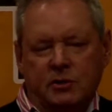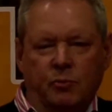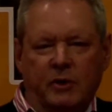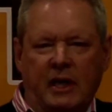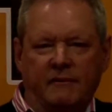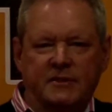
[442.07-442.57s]

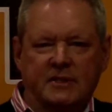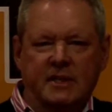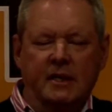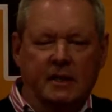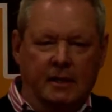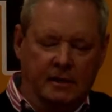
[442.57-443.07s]
we have
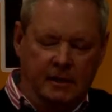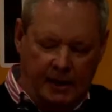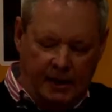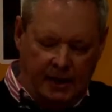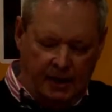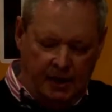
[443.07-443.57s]
seen
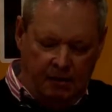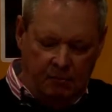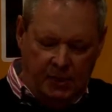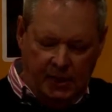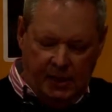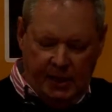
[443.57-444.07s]

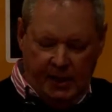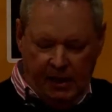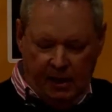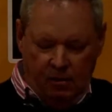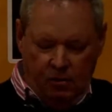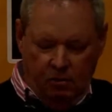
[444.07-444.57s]

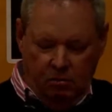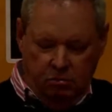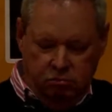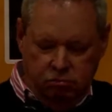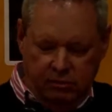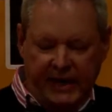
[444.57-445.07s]

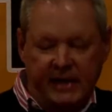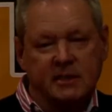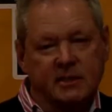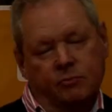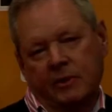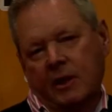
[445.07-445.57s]
how
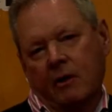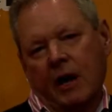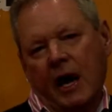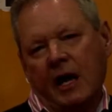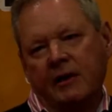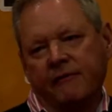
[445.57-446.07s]
rates, when they're
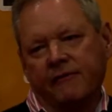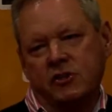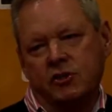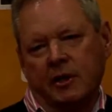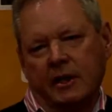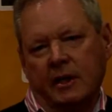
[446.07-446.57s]

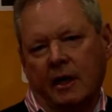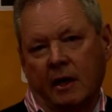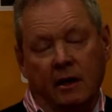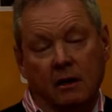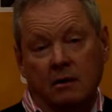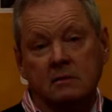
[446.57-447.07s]
artificially
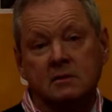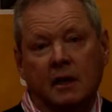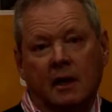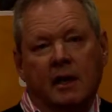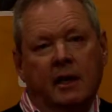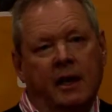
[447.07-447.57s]
held,
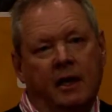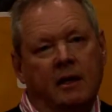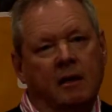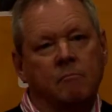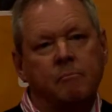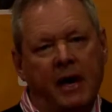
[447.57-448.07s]
can
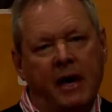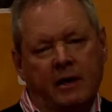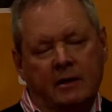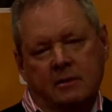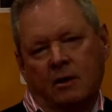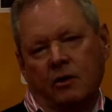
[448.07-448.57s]

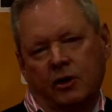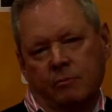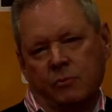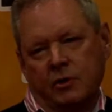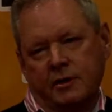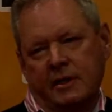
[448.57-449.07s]
impact on
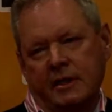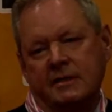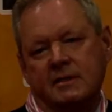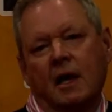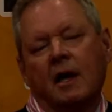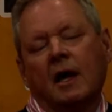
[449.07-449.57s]
communities
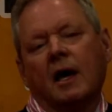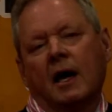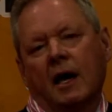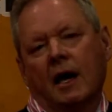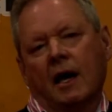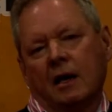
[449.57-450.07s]

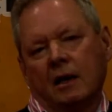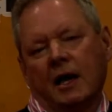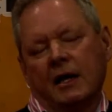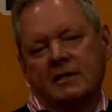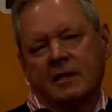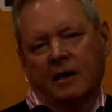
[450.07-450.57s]

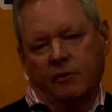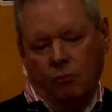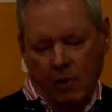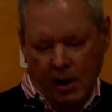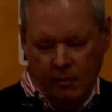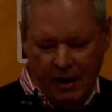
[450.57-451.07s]
like South
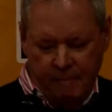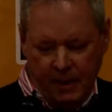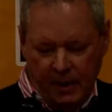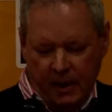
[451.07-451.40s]
Wairarapa.